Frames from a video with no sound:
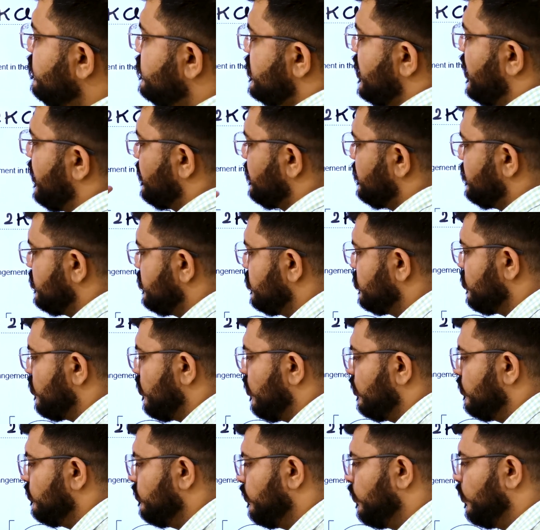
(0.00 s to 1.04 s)
charges
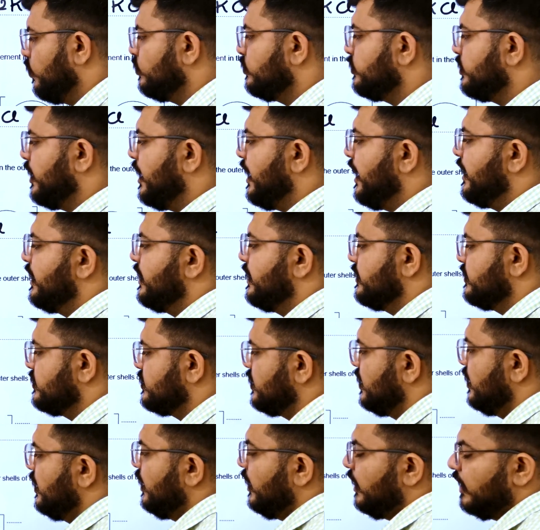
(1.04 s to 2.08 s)
on both ions.
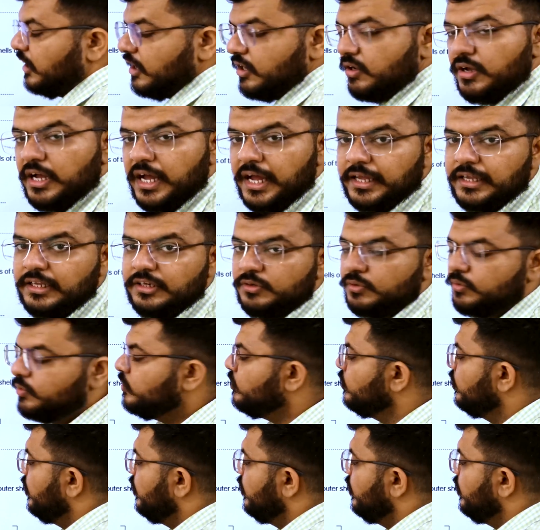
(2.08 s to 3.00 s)
Now I know